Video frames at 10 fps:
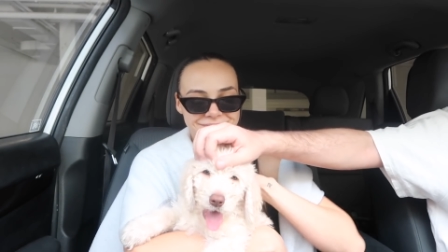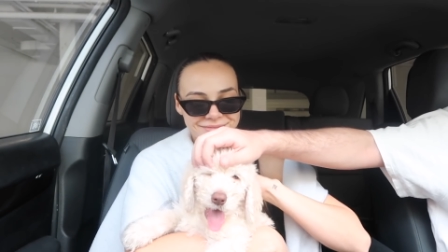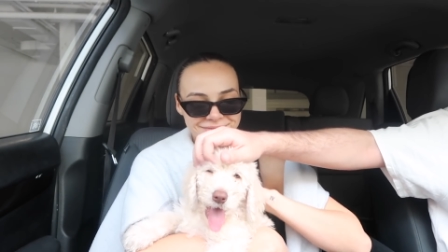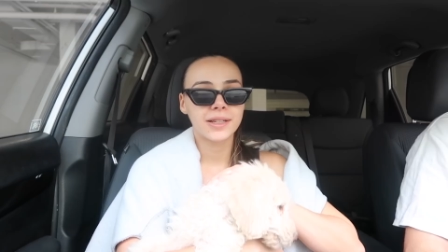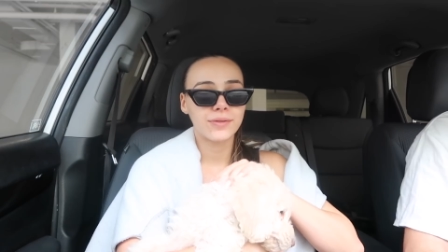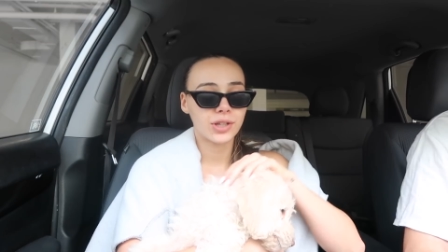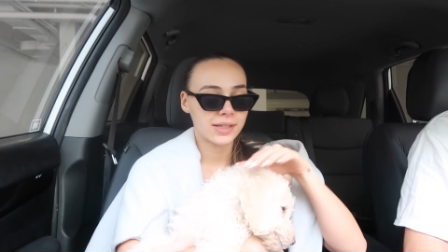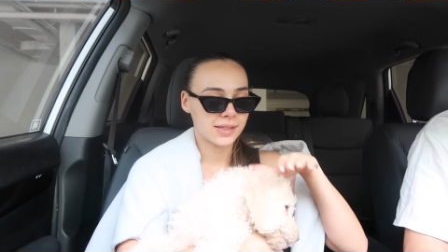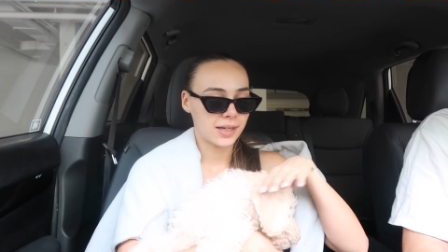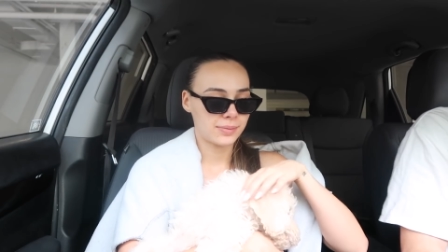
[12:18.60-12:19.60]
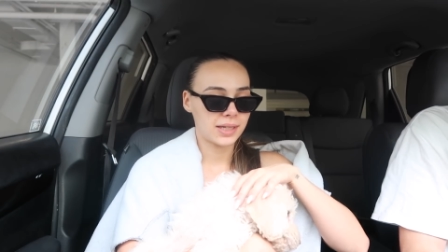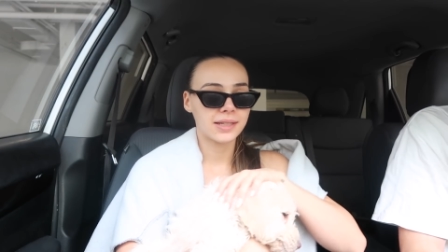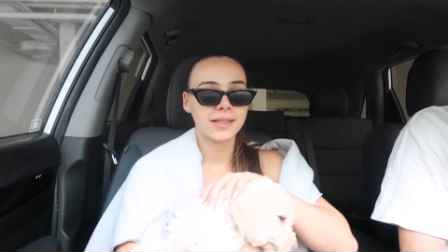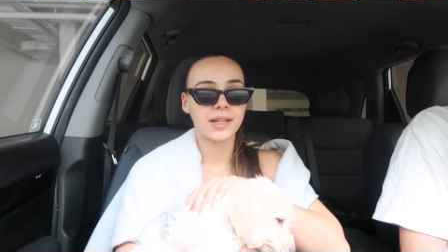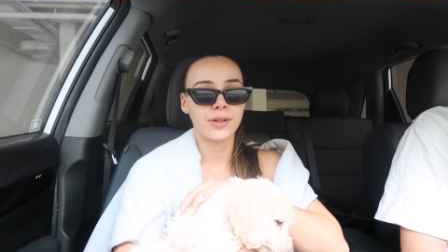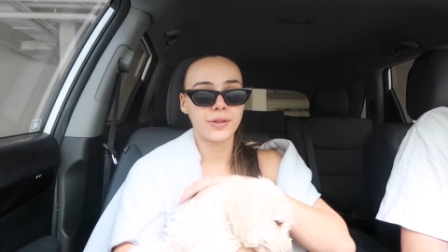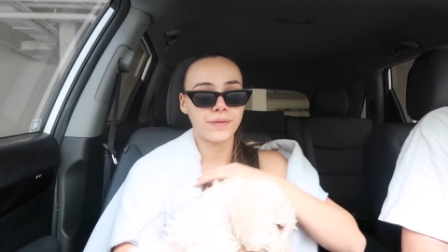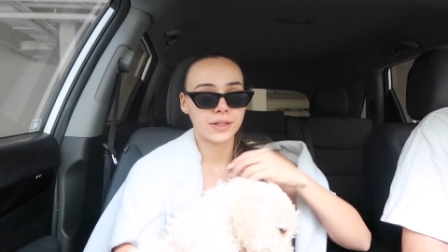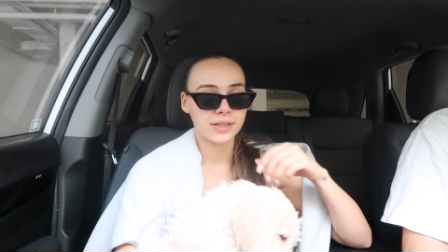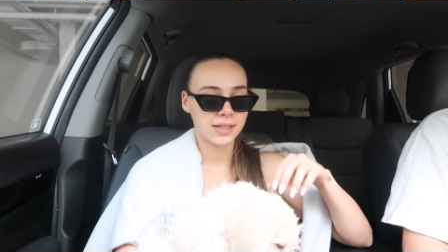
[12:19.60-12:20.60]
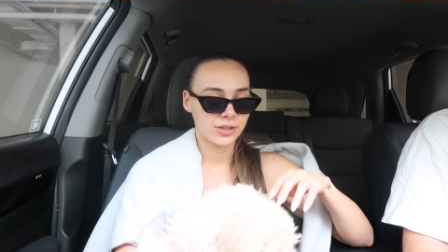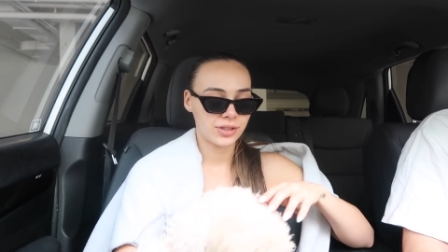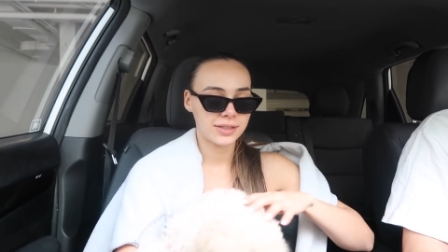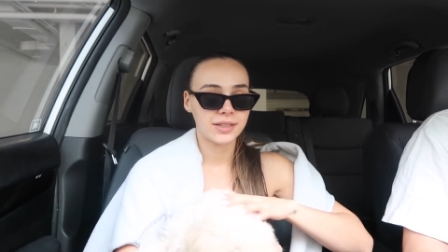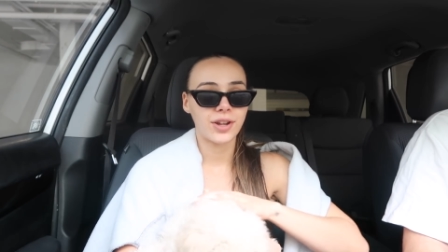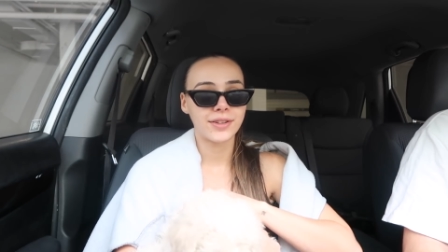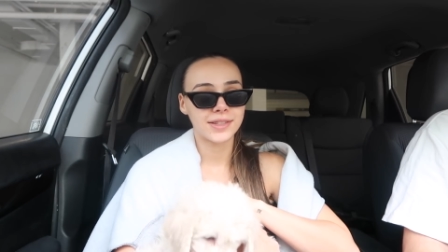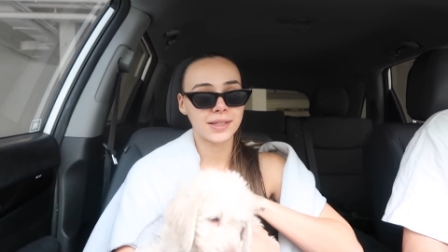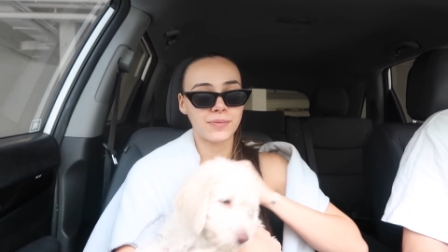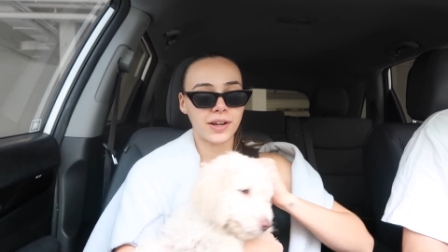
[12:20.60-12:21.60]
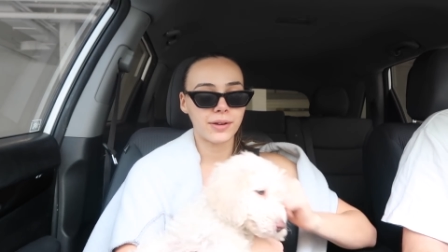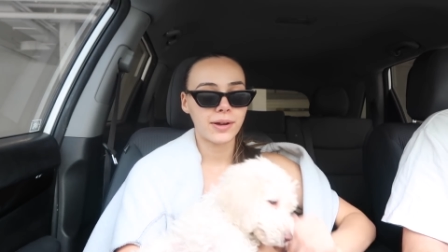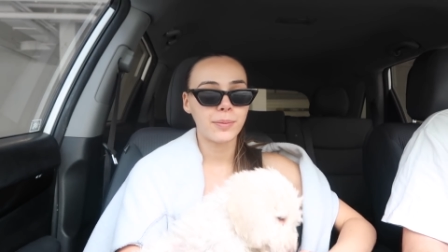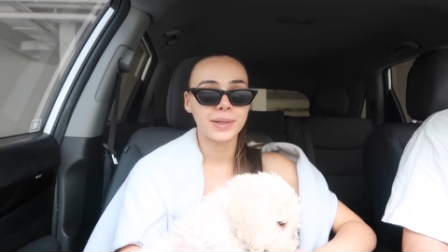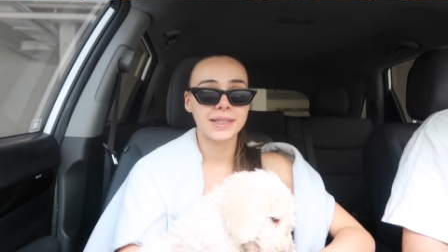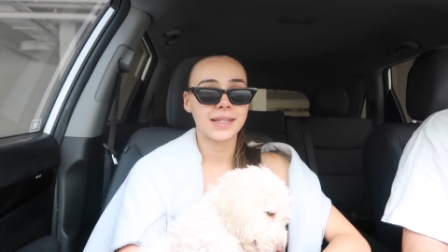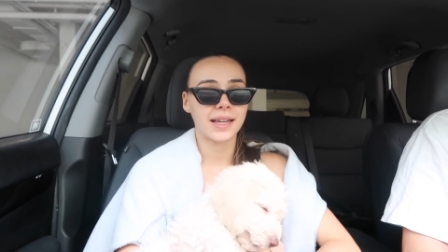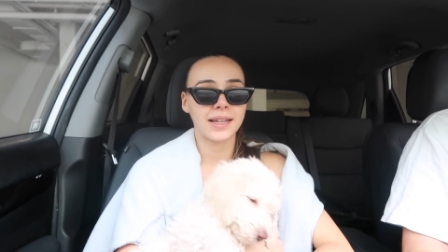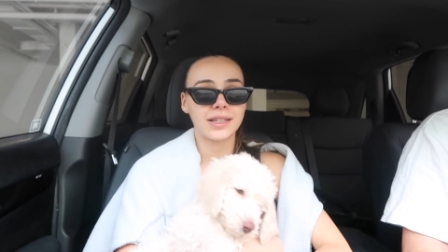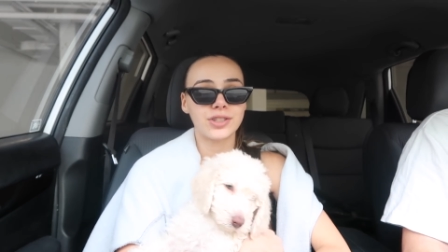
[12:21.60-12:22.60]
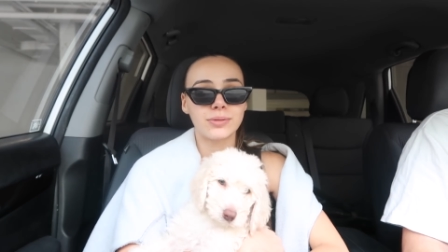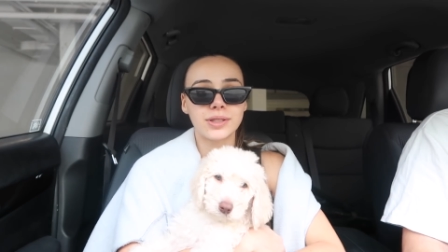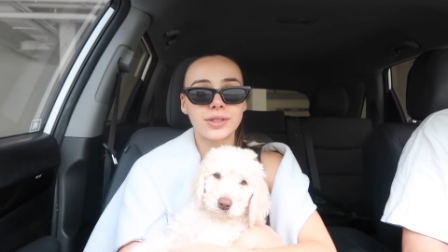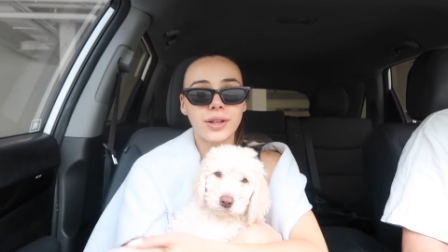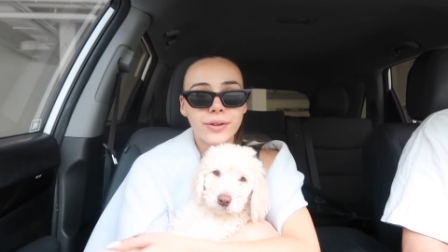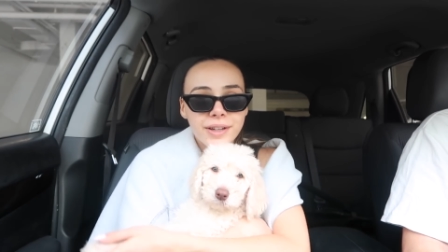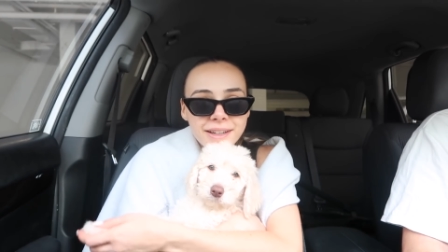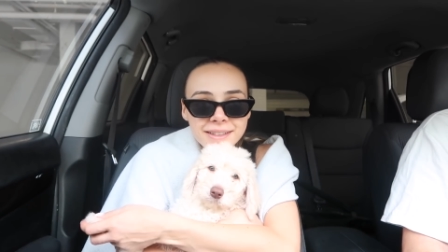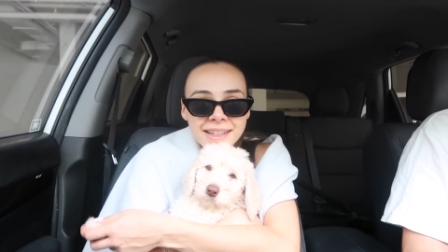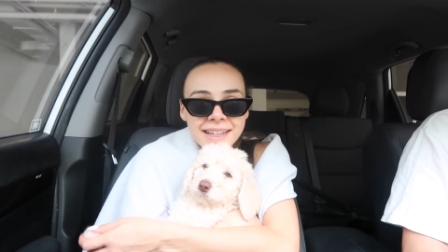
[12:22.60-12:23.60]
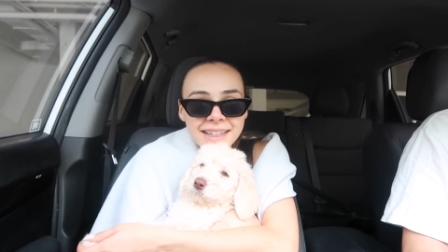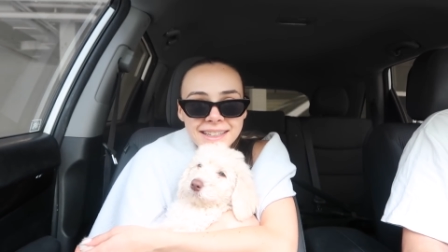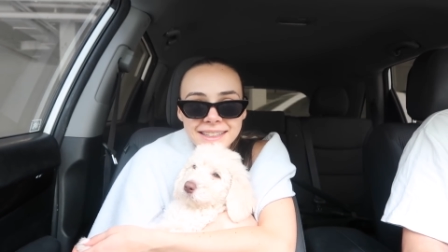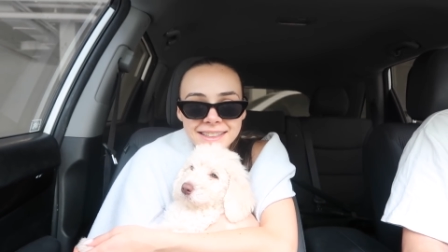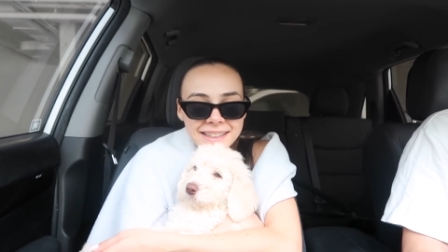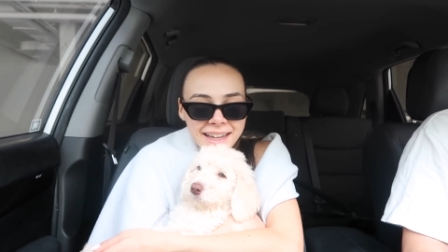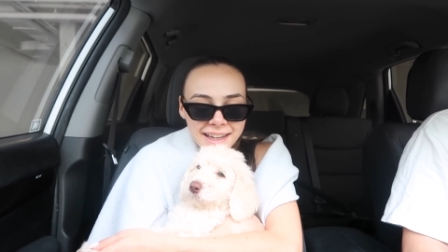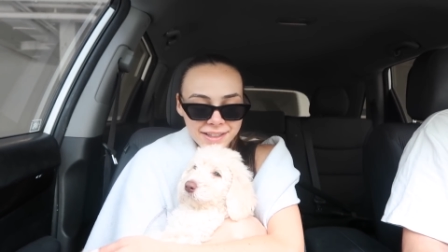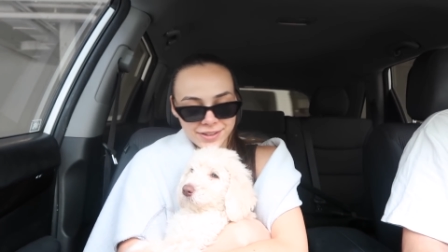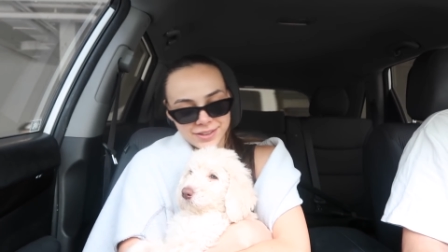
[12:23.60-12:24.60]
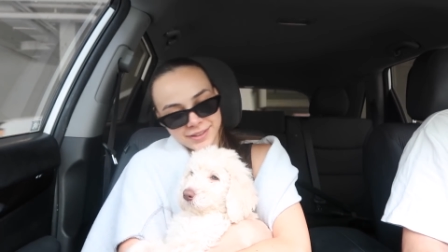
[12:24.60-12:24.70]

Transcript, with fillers: I wanted to give you guys an update because I know the first night she did not sleep very well, but the second night she was so good in the kennel.